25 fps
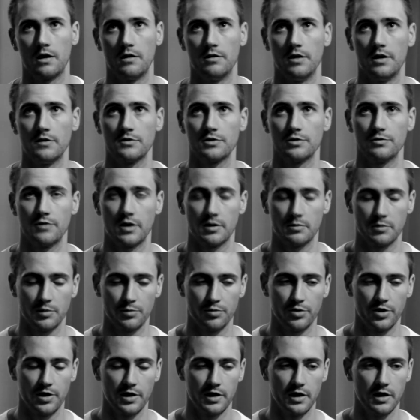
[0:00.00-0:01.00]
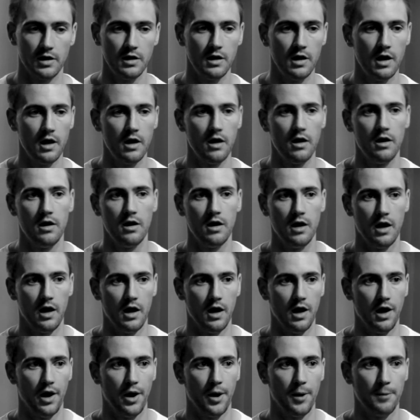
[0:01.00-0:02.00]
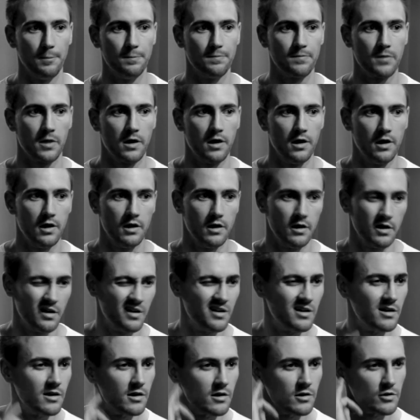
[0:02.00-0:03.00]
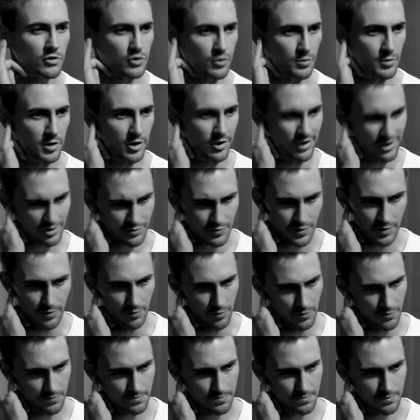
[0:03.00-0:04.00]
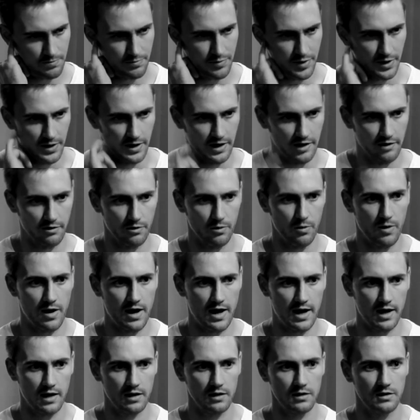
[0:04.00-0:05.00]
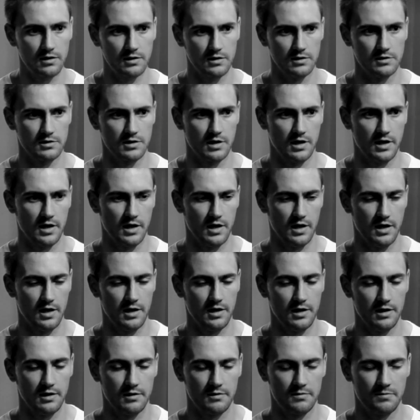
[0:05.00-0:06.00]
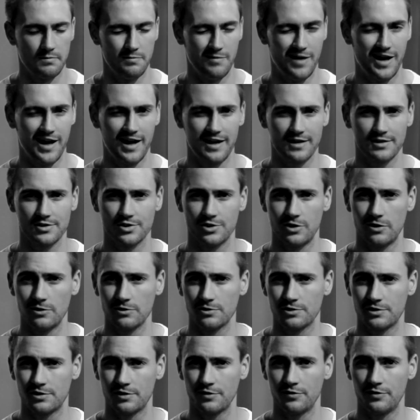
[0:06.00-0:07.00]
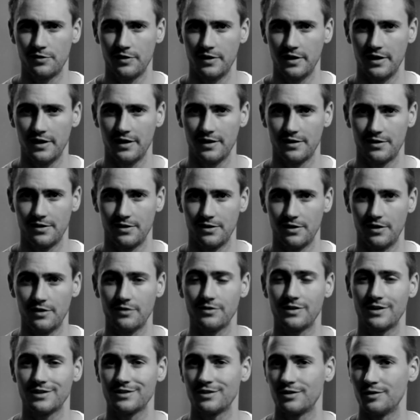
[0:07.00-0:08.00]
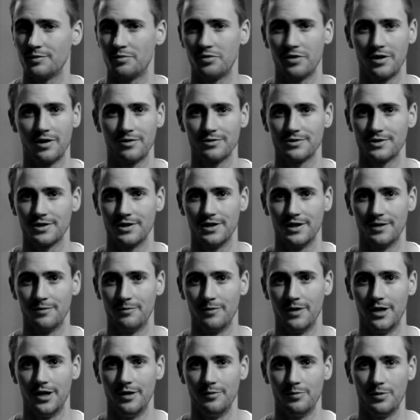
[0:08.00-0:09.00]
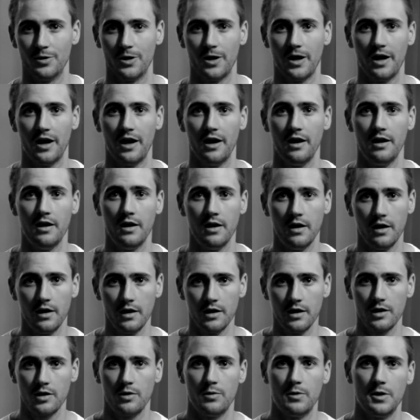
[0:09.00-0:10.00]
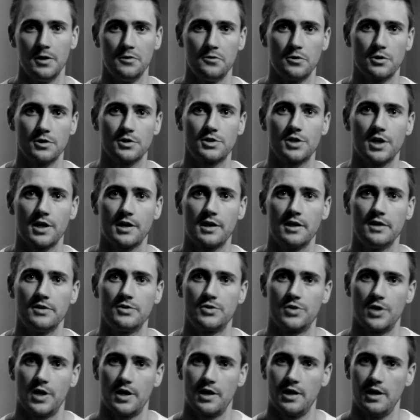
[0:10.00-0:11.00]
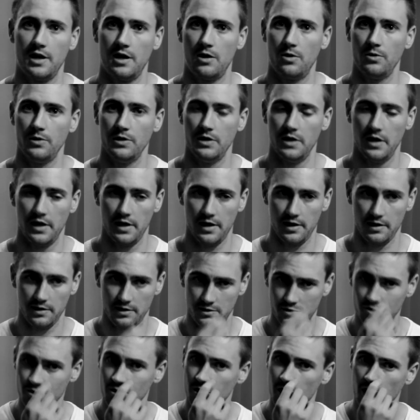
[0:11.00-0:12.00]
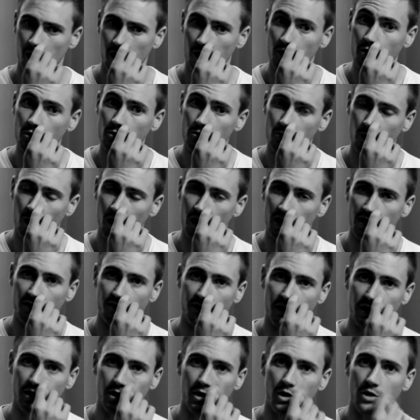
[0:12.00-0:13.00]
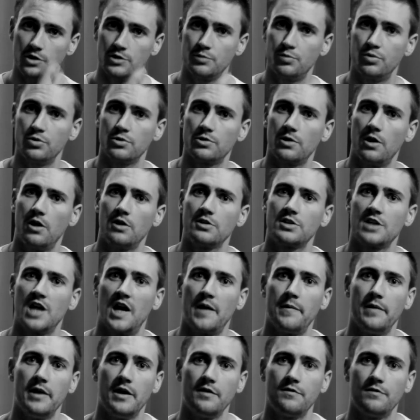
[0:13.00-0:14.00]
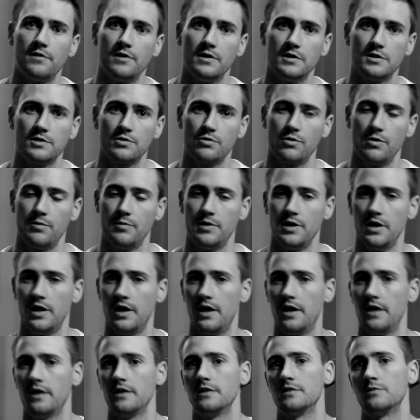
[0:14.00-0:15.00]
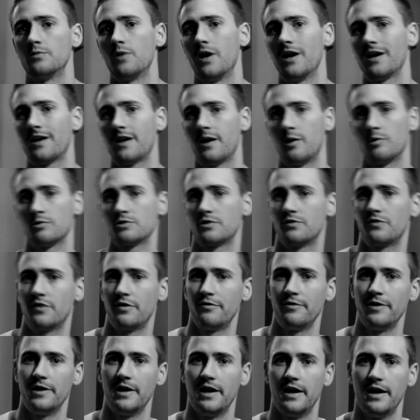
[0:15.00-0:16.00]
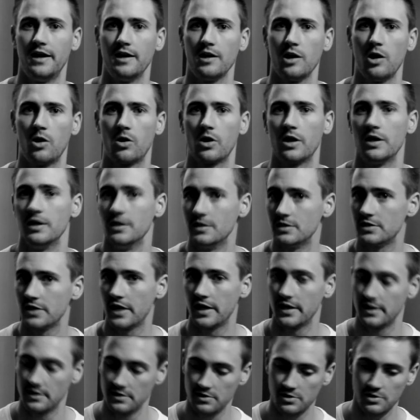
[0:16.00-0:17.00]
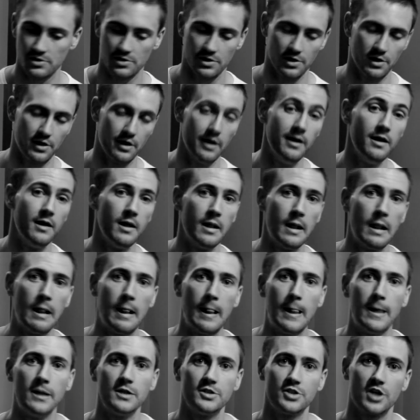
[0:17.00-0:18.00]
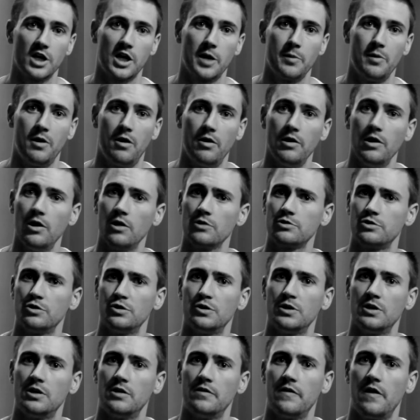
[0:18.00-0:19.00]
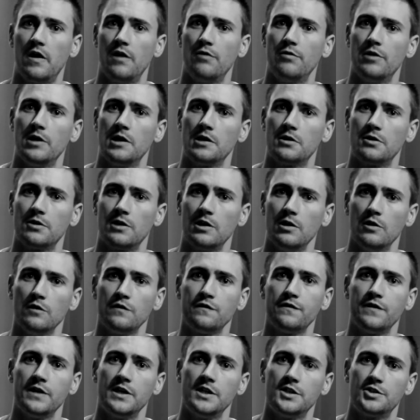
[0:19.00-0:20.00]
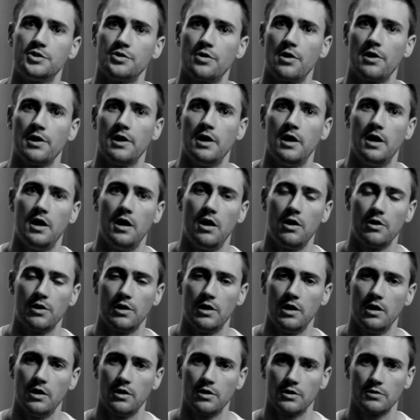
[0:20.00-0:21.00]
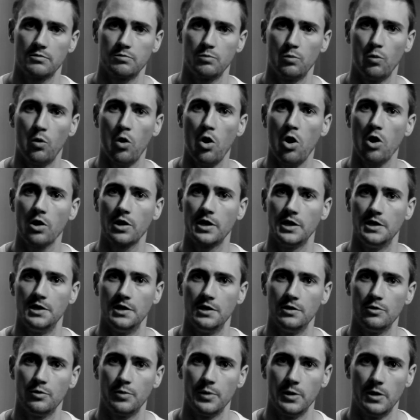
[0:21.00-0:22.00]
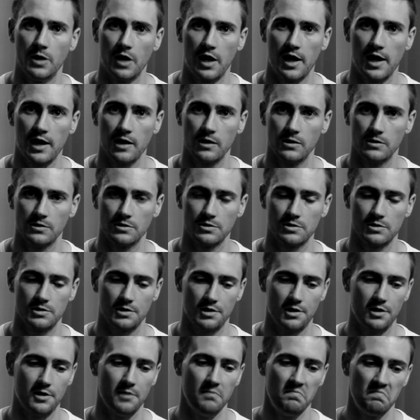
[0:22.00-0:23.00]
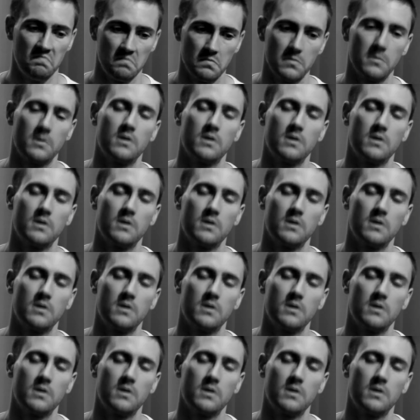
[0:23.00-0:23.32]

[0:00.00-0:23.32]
I don't have to rag my brain here. Um, somebody that's been been here a while is uh, Mark Solstafir. I don't know if that's how you pronounce your name, mate, but uh, you might uh, want to check his channel out. He, uh, he does a lot of good quality videos, puts a lot of time and effort into him. He, uh, his workouts are very uh, long and intense, so check him out. He also did a, a really good little feature on a, on a, on a walk he did up in the Highlands, so